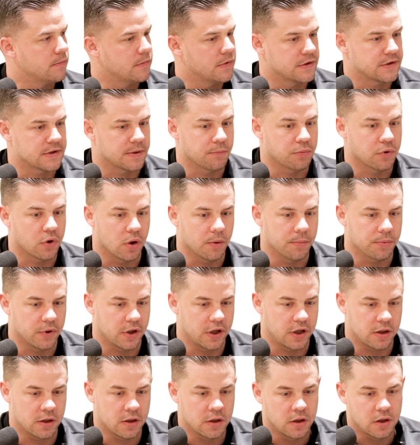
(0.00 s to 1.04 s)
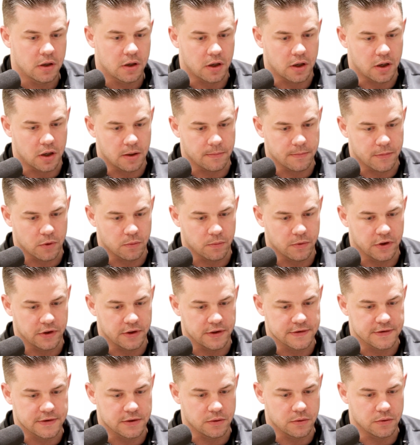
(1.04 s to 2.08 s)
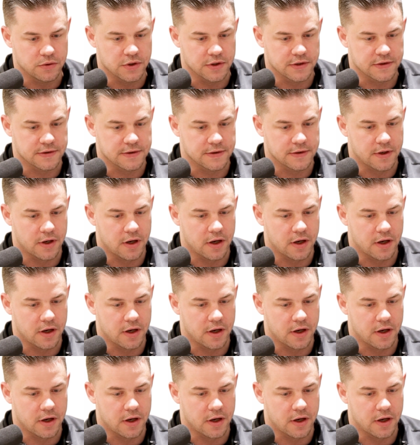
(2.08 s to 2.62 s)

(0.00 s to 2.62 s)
it's appropriate, but really to just